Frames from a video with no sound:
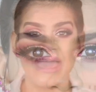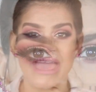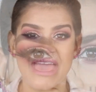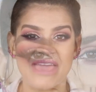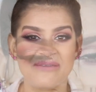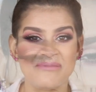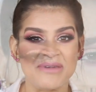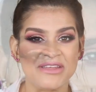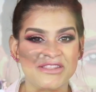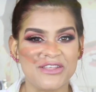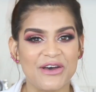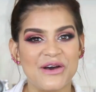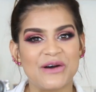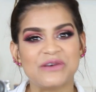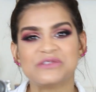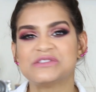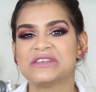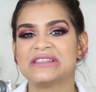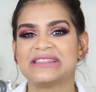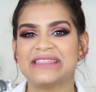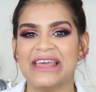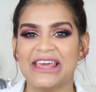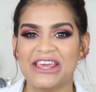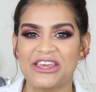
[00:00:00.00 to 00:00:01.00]
Hey my dolls,
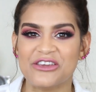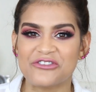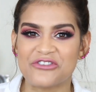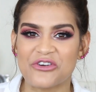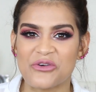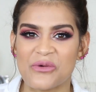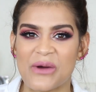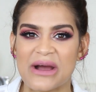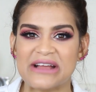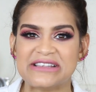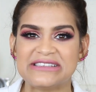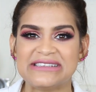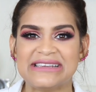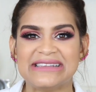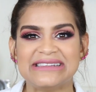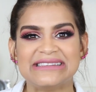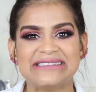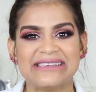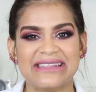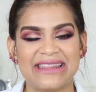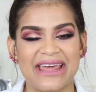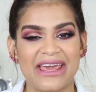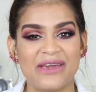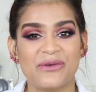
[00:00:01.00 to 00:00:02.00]
thank you for watching.
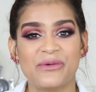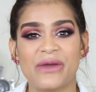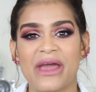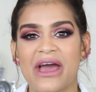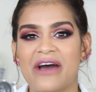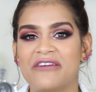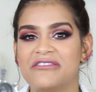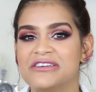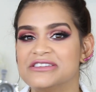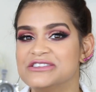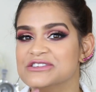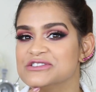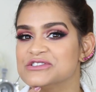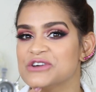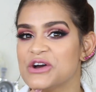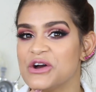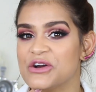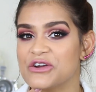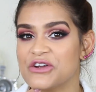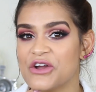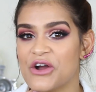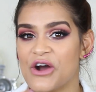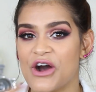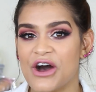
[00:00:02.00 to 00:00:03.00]
Today we have a
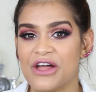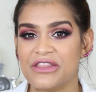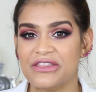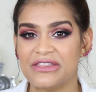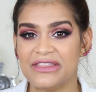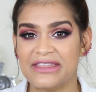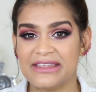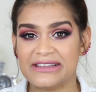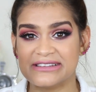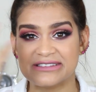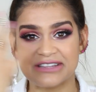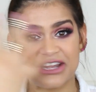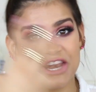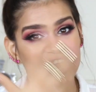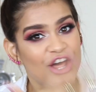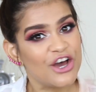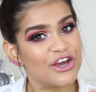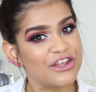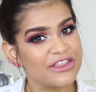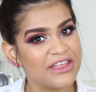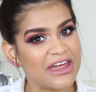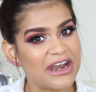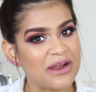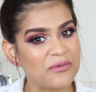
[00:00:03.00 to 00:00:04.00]
tutorial on this
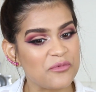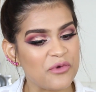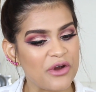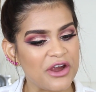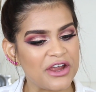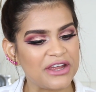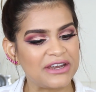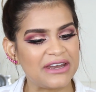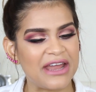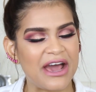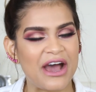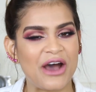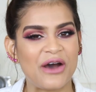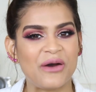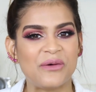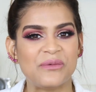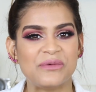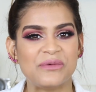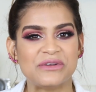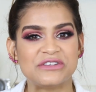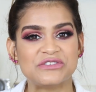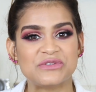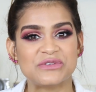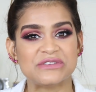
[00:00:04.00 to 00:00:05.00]
look that I'm wearing now,
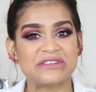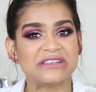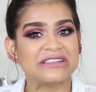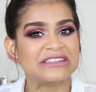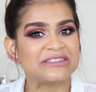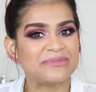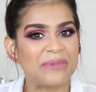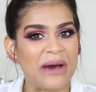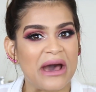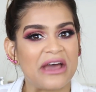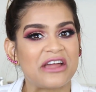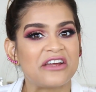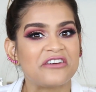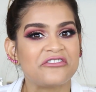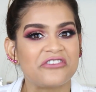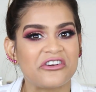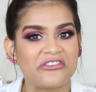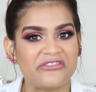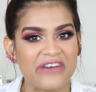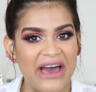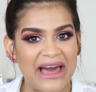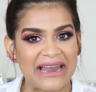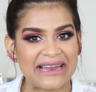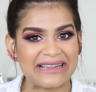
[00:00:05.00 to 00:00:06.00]
which was inspired for
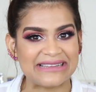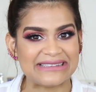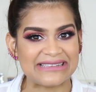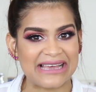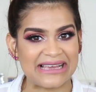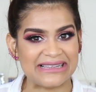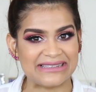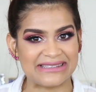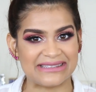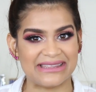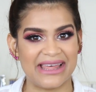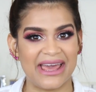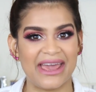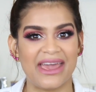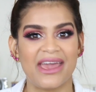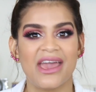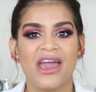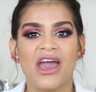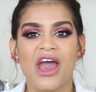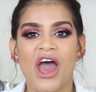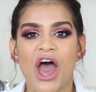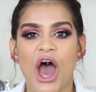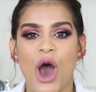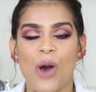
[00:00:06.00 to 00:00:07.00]
Valentine's Day.
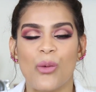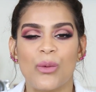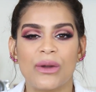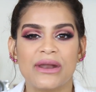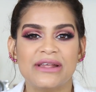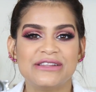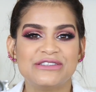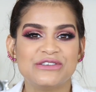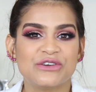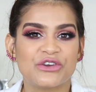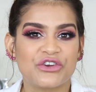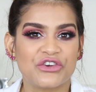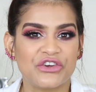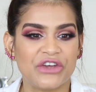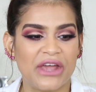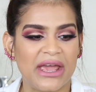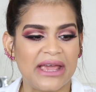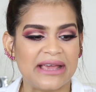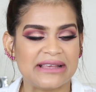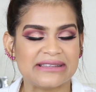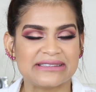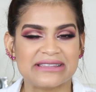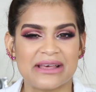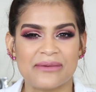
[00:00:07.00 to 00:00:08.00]
I wanted to
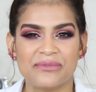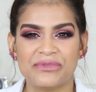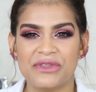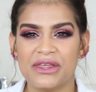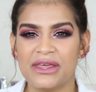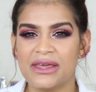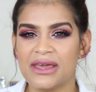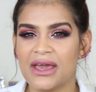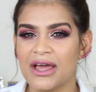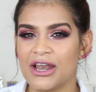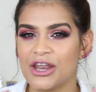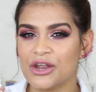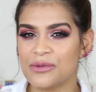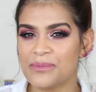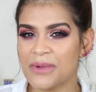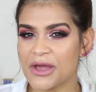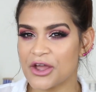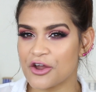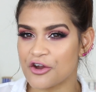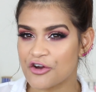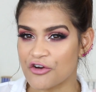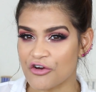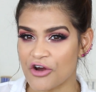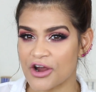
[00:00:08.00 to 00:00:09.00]
create something a little
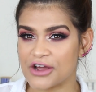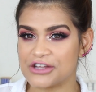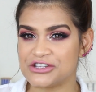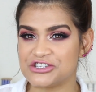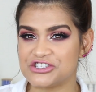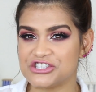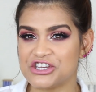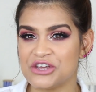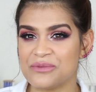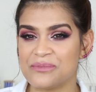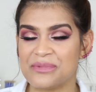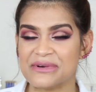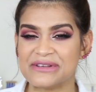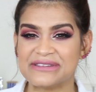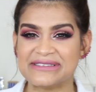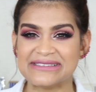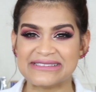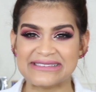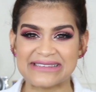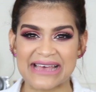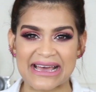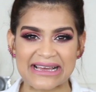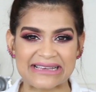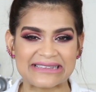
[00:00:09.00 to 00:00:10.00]
bit grungy but
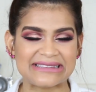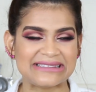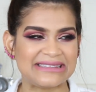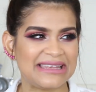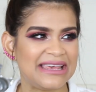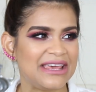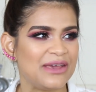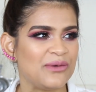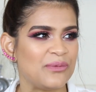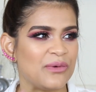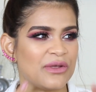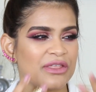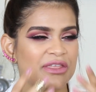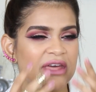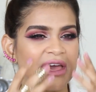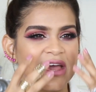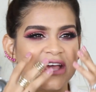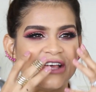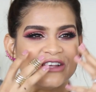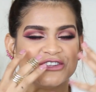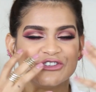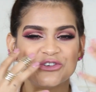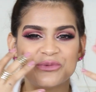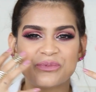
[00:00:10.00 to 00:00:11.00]
sexy with
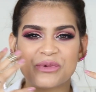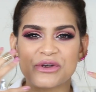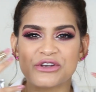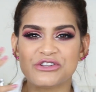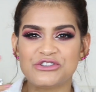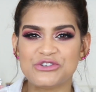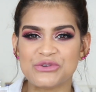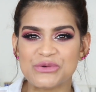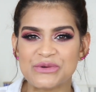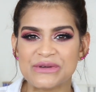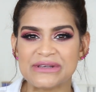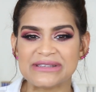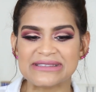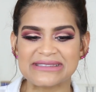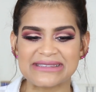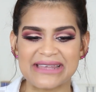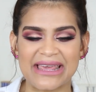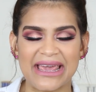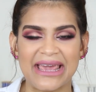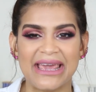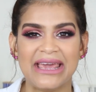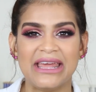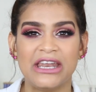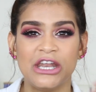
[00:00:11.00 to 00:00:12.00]
super dewy
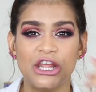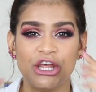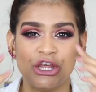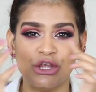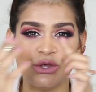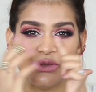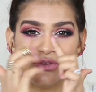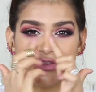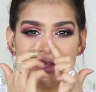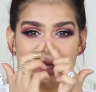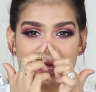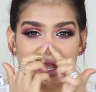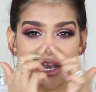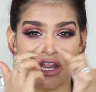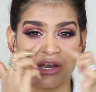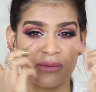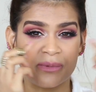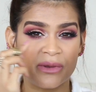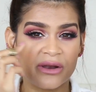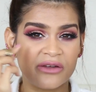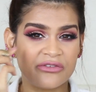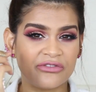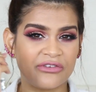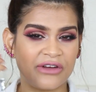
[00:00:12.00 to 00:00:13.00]
skin, using a little
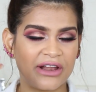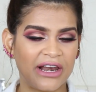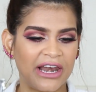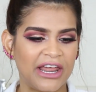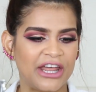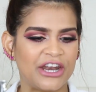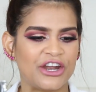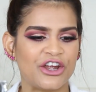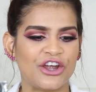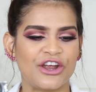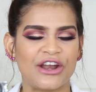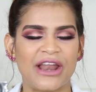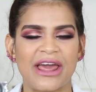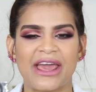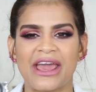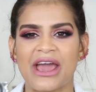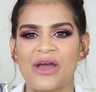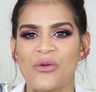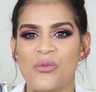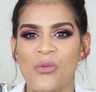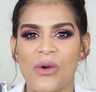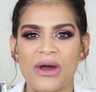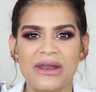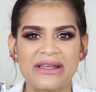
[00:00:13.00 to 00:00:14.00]
bit of glitter. Like,
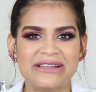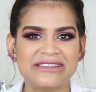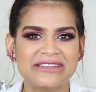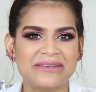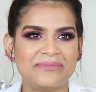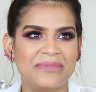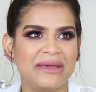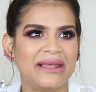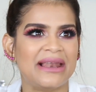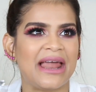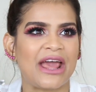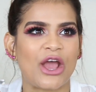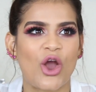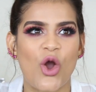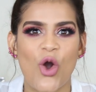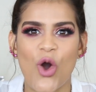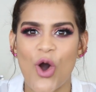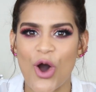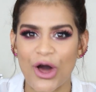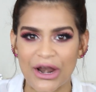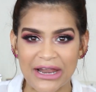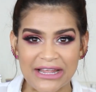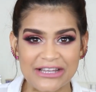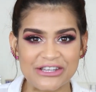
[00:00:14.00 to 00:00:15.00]
I want it to be like
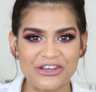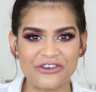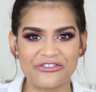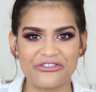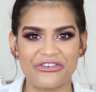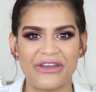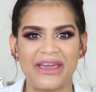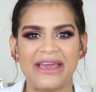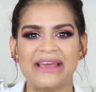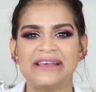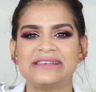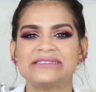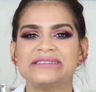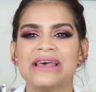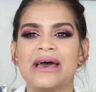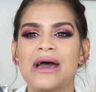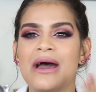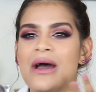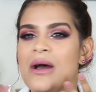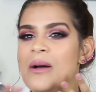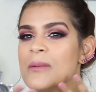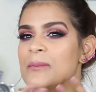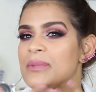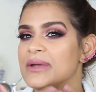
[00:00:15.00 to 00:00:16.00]
all in your face,
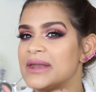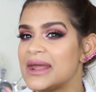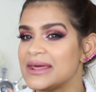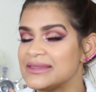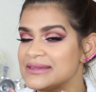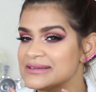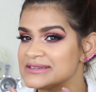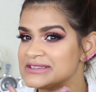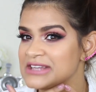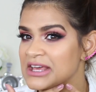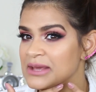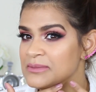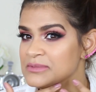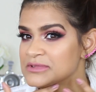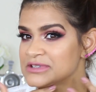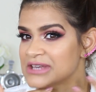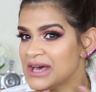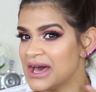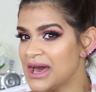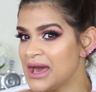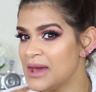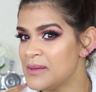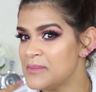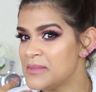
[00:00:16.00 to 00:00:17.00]
but at the same
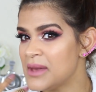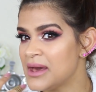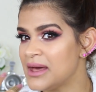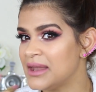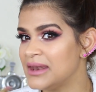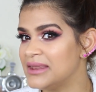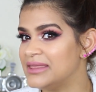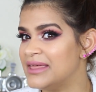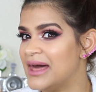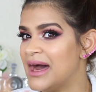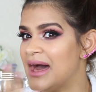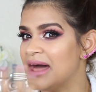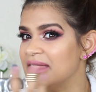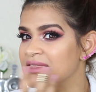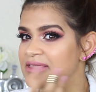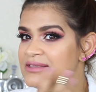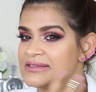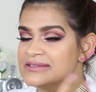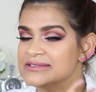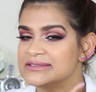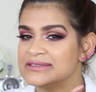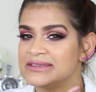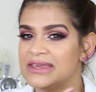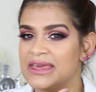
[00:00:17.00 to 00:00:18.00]
time that
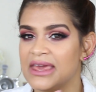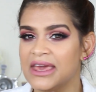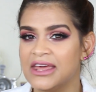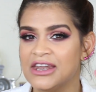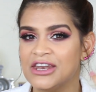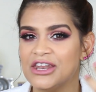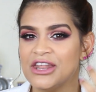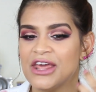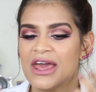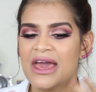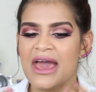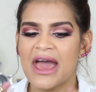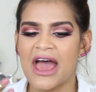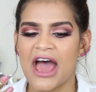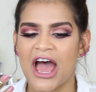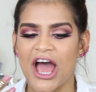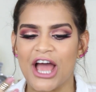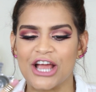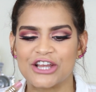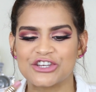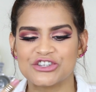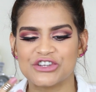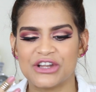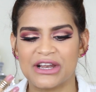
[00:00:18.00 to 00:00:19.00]
the skin
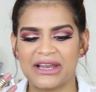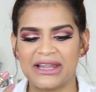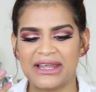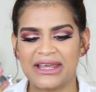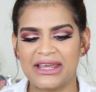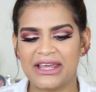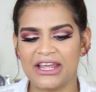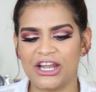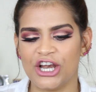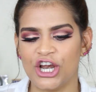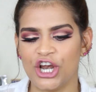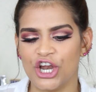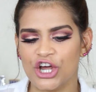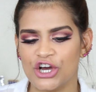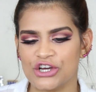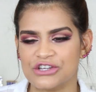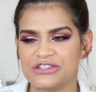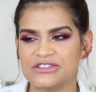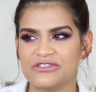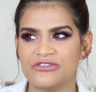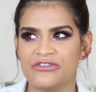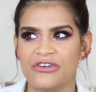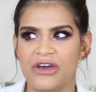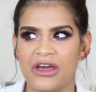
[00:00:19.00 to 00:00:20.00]
actually
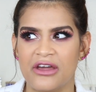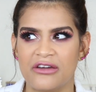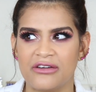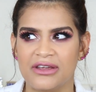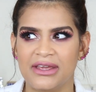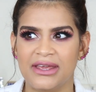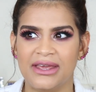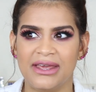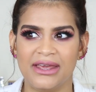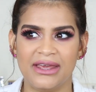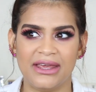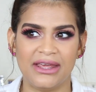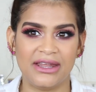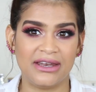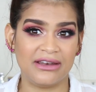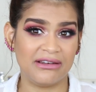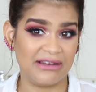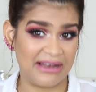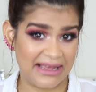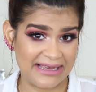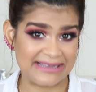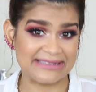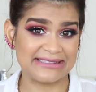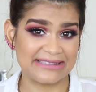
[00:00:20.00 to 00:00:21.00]
looks very
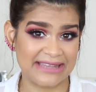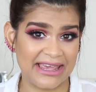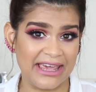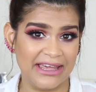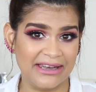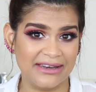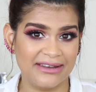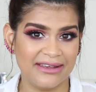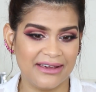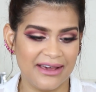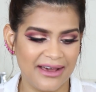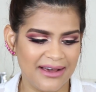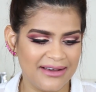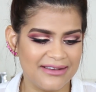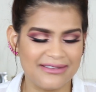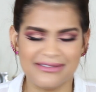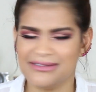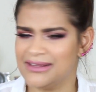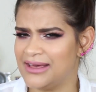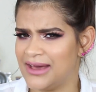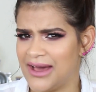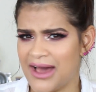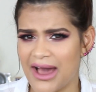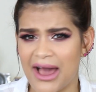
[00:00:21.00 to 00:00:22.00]
like skin.
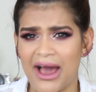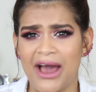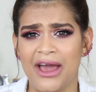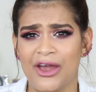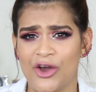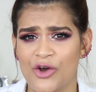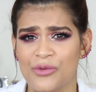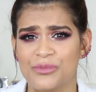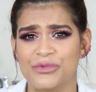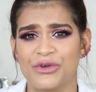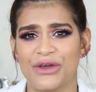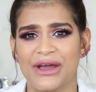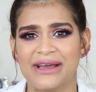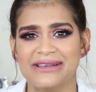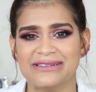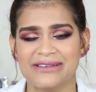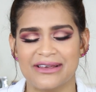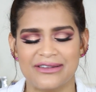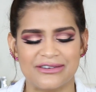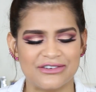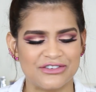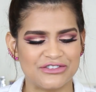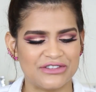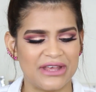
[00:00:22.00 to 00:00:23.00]
I hope you guys
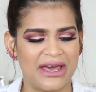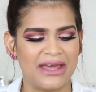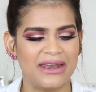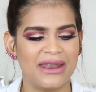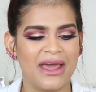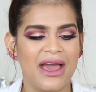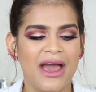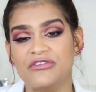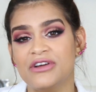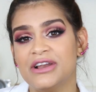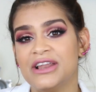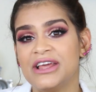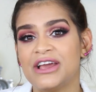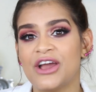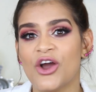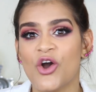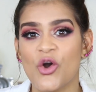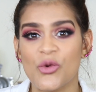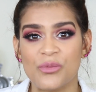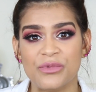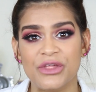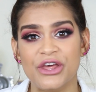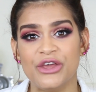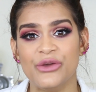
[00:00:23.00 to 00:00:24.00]
understand. I really
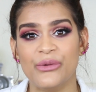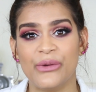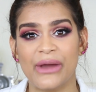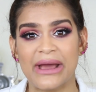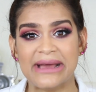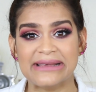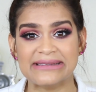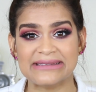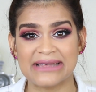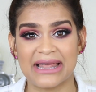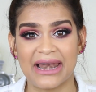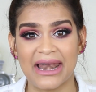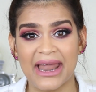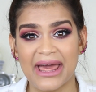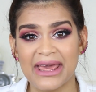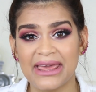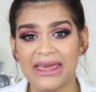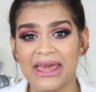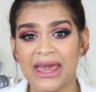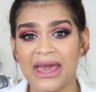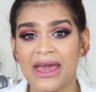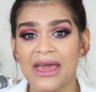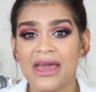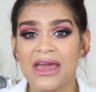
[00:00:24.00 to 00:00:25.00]
hope that you guys
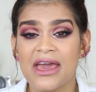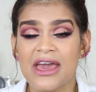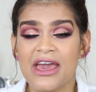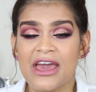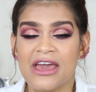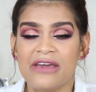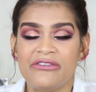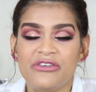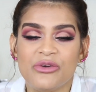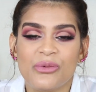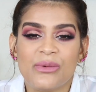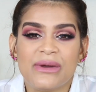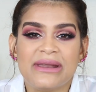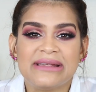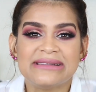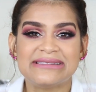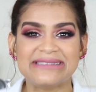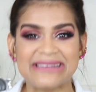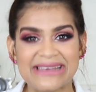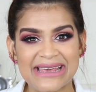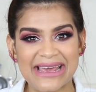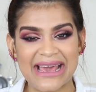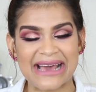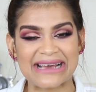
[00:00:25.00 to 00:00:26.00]
like it. If you want to
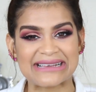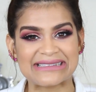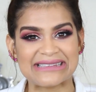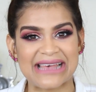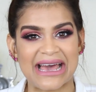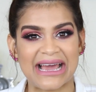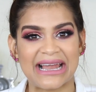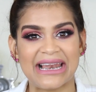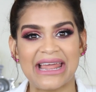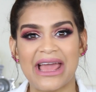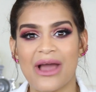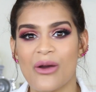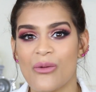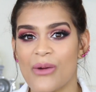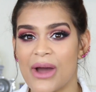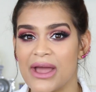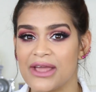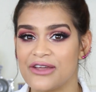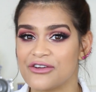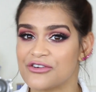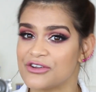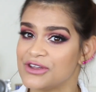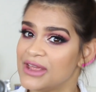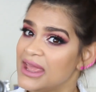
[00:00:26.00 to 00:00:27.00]
see exactly how I
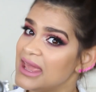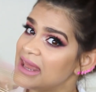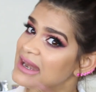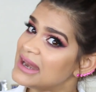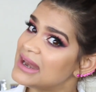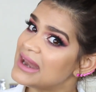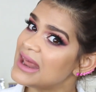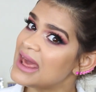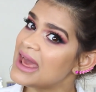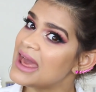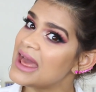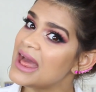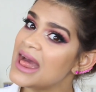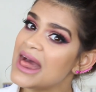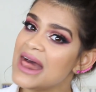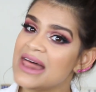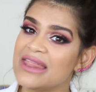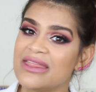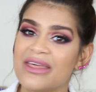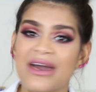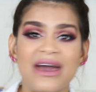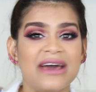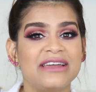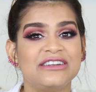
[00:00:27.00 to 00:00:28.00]
created it,
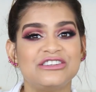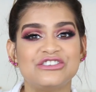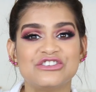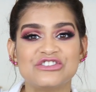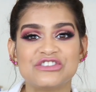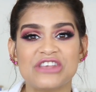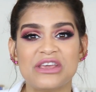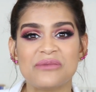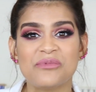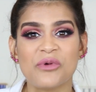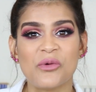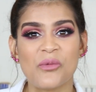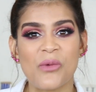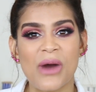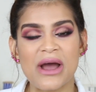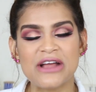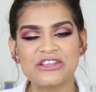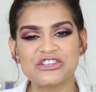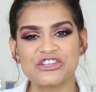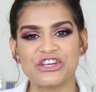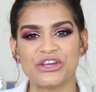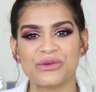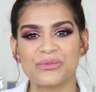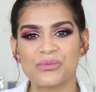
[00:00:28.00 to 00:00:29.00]
then just keep on
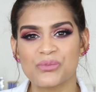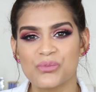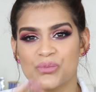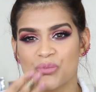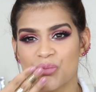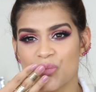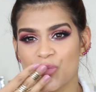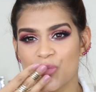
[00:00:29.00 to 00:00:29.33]
watching.